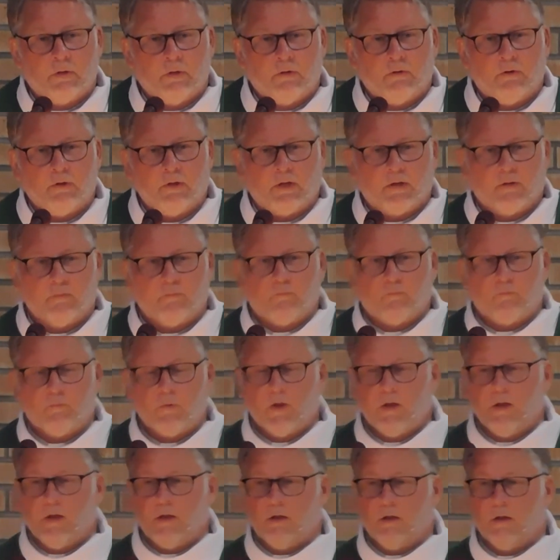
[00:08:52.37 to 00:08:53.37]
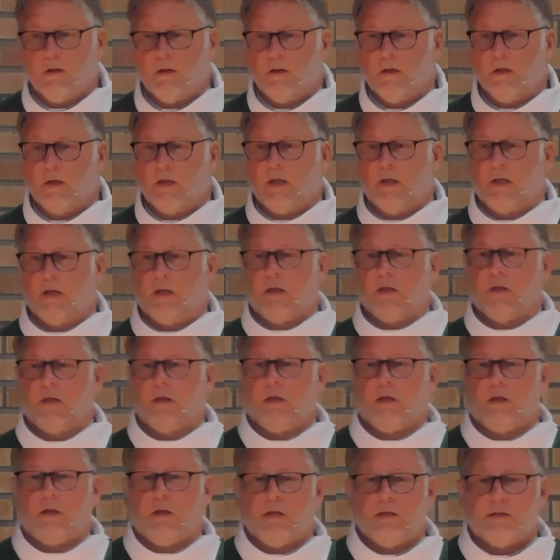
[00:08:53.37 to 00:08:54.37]
You know, he, com-
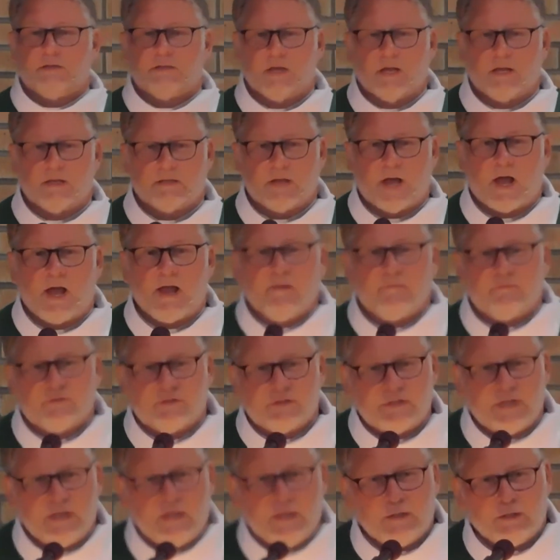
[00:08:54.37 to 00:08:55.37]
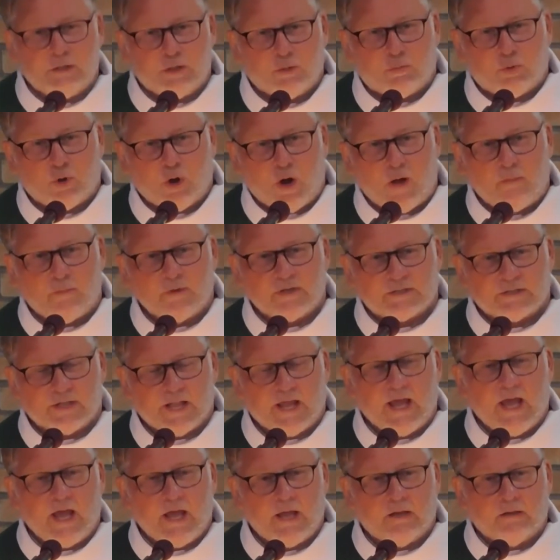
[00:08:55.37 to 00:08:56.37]
he says, I have seen the
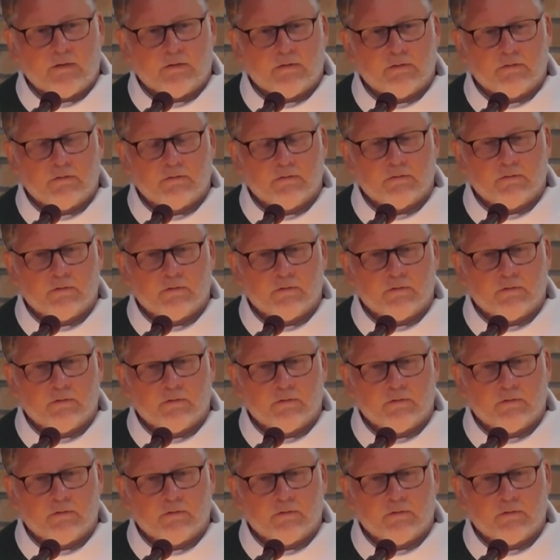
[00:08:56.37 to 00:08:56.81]
promised land.